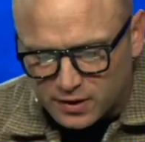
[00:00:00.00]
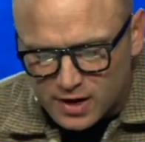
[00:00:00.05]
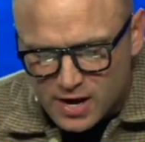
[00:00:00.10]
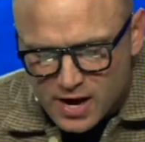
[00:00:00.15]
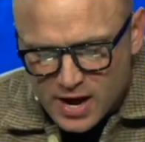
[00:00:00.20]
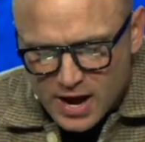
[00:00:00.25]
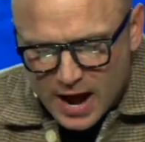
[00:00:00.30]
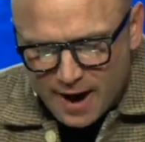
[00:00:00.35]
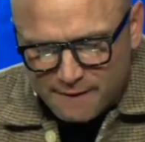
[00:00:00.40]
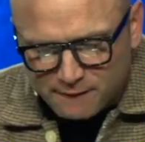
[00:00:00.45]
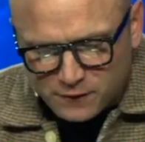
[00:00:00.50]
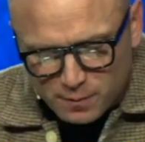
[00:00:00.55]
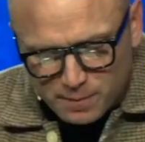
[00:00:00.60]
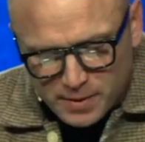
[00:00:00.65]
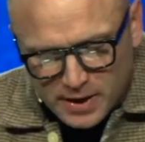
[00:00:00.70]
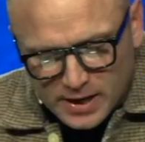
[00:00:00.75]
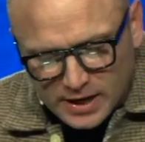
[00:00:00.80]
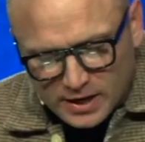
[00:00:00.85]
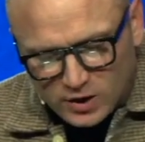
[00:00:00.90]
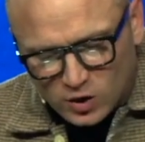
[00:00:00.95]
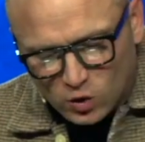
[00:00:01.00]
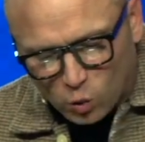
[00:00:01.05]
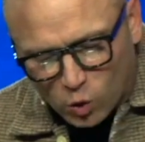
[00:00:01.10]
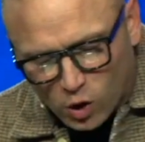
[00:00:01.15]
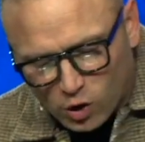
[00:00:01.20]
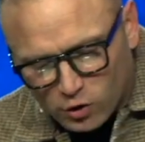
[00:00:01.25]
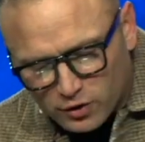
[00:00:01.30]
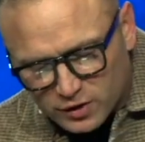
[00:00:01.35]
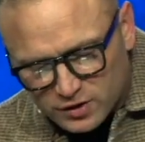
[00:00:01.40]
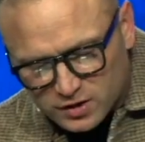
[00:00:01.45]
and after being in the
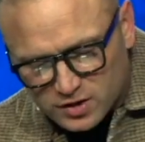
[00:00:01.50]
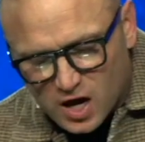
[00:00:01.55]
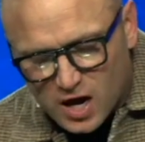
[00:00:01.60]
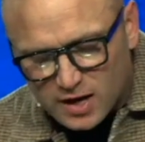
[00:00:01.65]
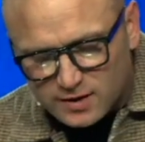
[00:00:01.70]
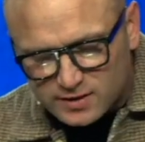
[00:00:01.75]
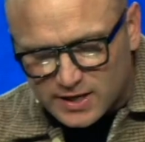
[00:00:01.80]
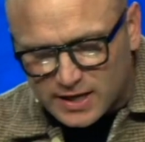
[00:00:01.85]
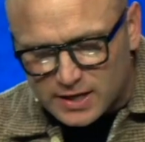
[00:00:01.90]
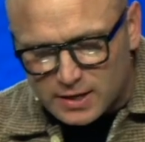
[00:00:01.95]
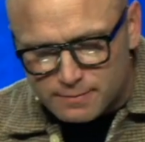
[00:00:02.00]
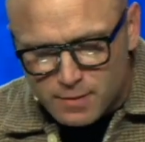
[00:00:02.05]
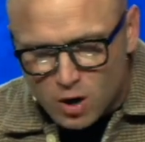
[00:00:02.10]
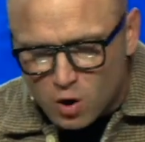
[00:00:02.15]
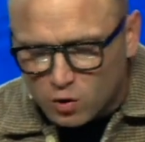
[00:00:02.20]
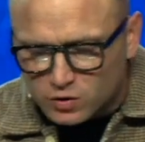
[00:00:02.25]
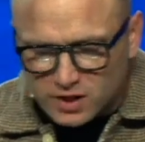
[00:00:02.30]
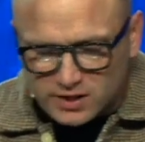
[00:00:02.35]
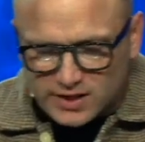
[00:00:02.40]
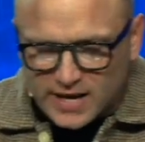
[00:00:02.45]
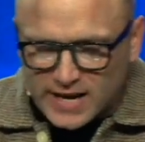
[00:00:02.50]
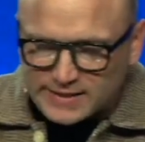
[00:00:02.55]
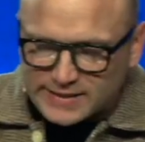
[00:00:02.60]
wilderness, God said to Moses,